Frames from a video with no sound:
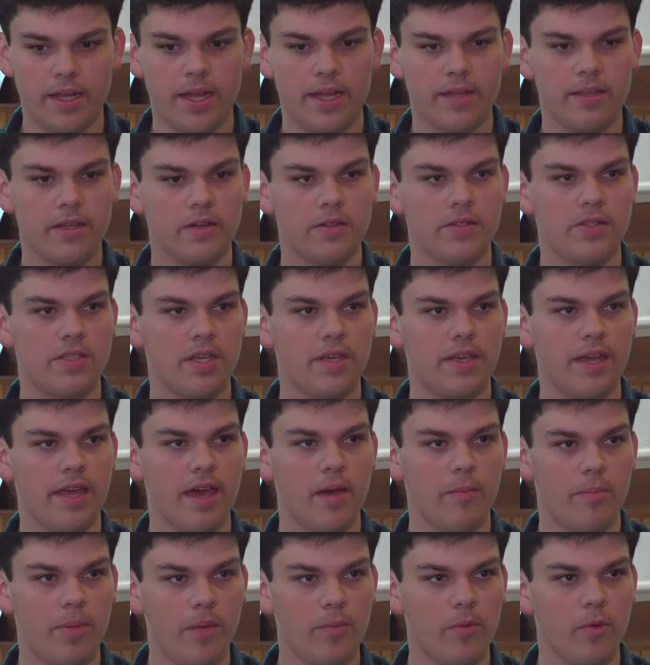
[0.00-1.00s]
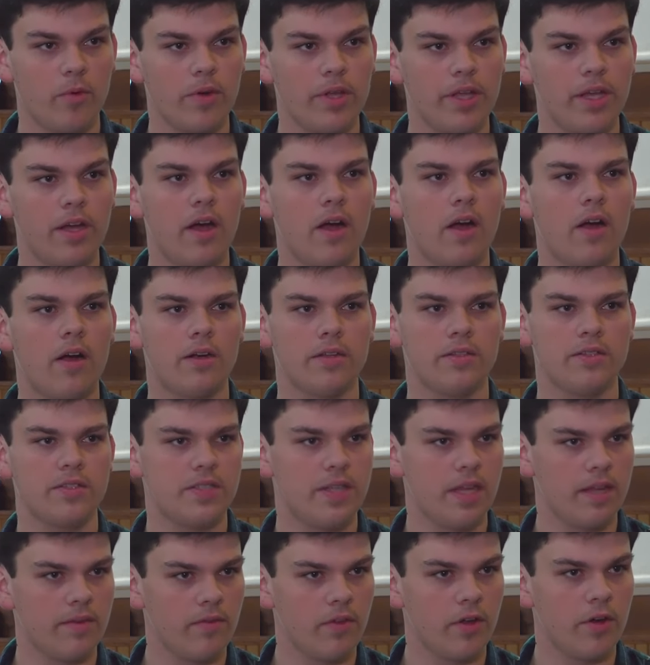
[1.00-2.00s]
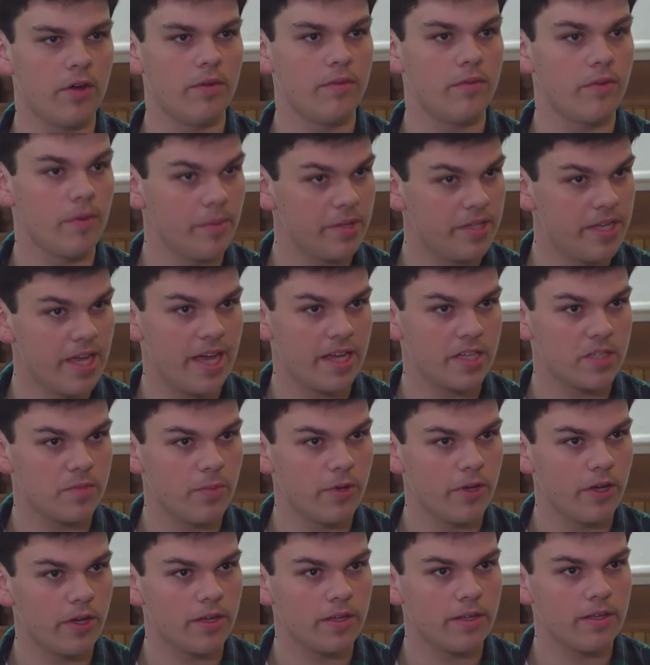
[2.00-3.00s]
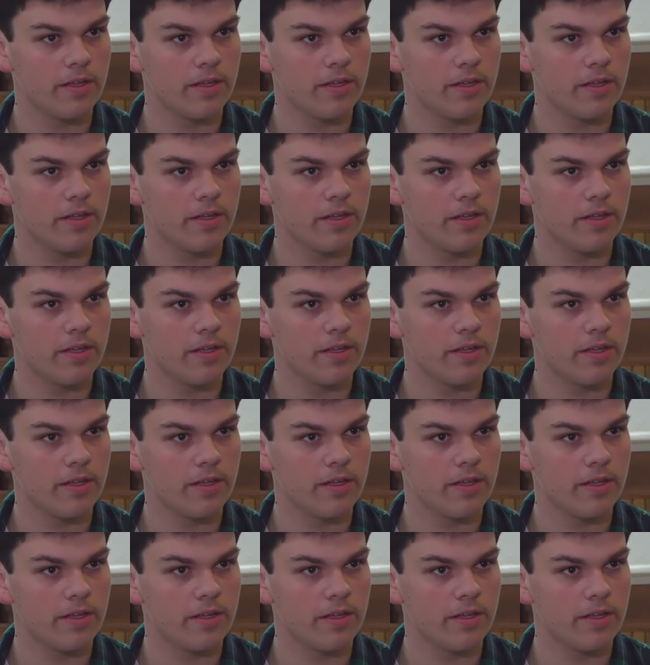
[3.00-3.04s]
out there and see how people really are instead of learning it from a textbook.